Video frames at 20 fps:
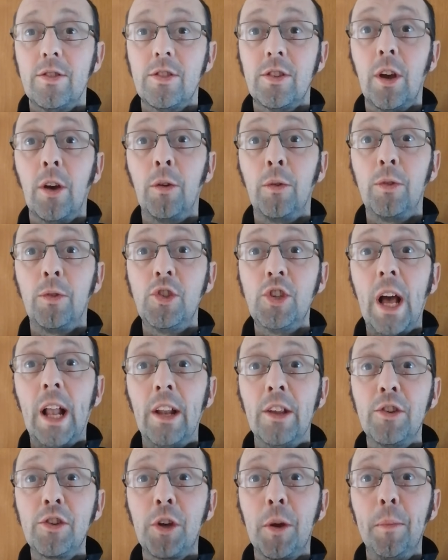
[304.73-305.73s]
So,
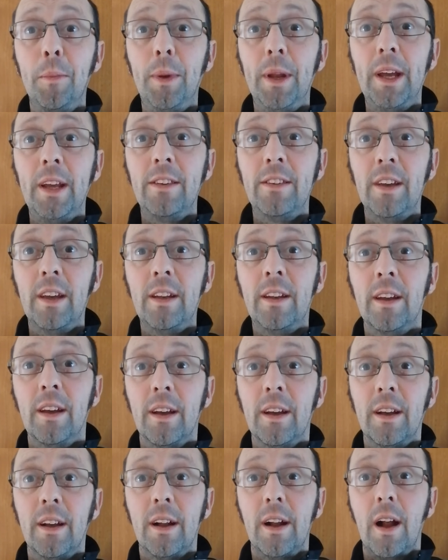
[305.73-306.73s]
challenge completed,
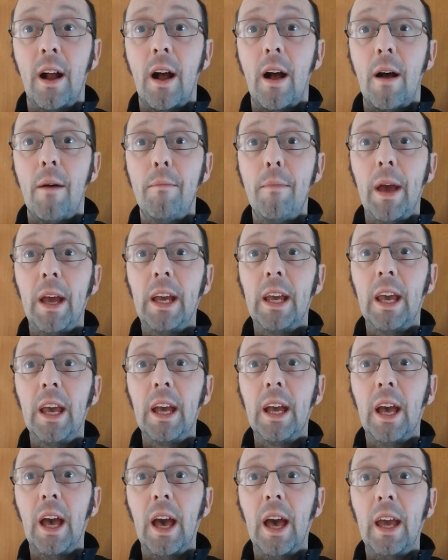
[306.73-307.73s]

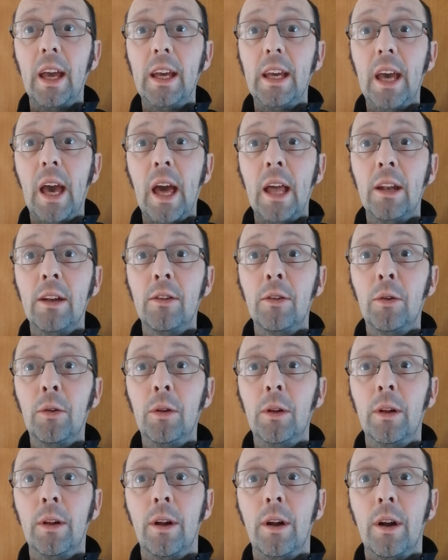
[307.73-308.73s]
making a
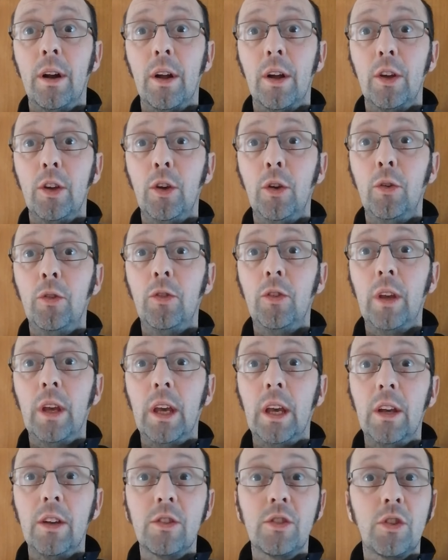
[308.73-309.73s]
candle
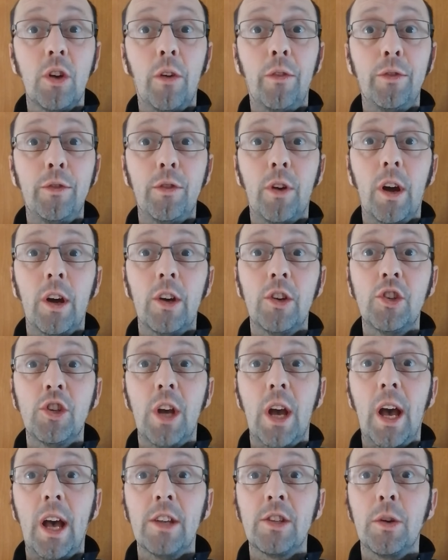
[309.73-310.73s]
using soft rush
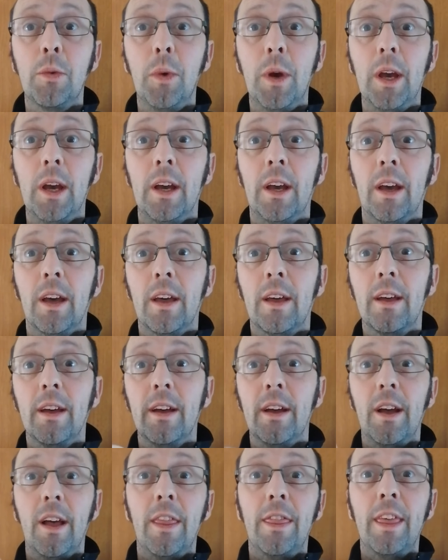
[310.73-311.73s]
as a wick.
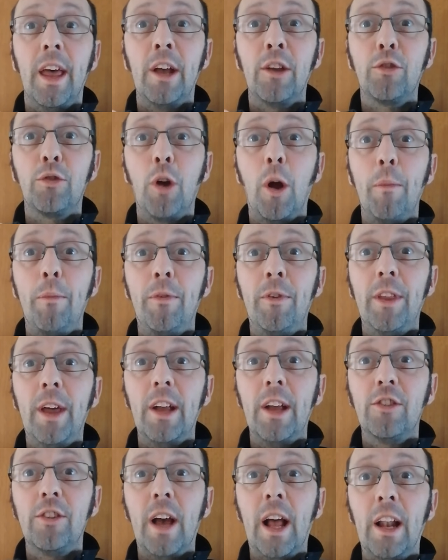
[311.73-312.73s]
Thanks Rob for
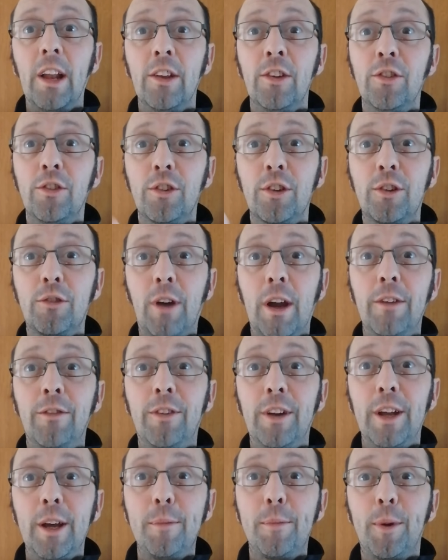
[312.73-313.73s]
that challenge,
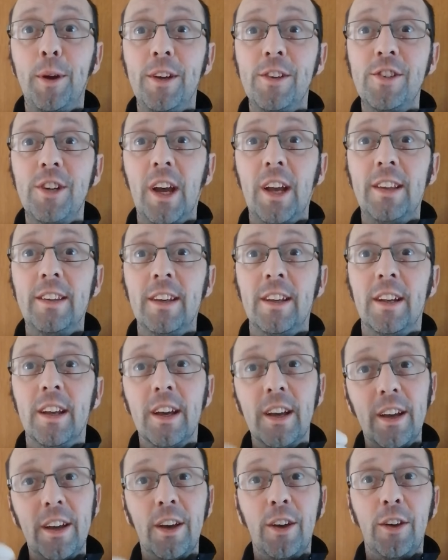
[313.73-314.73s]
gratefully appreciated.
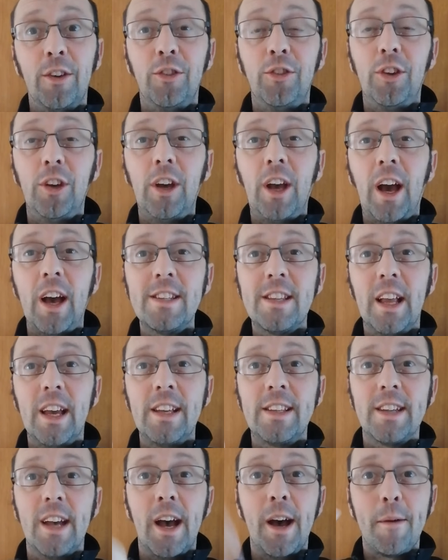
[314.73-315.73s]
See you guys
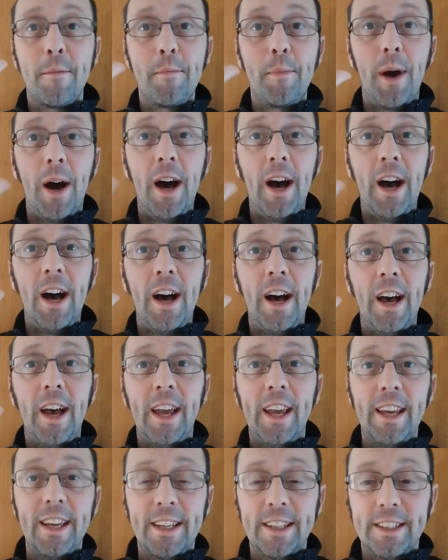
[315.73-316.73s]
later,
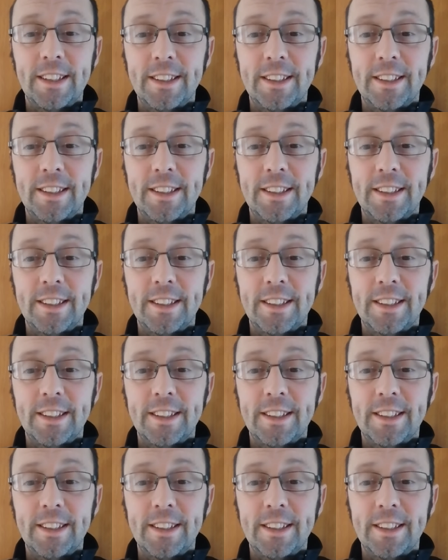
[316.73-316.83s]
bye!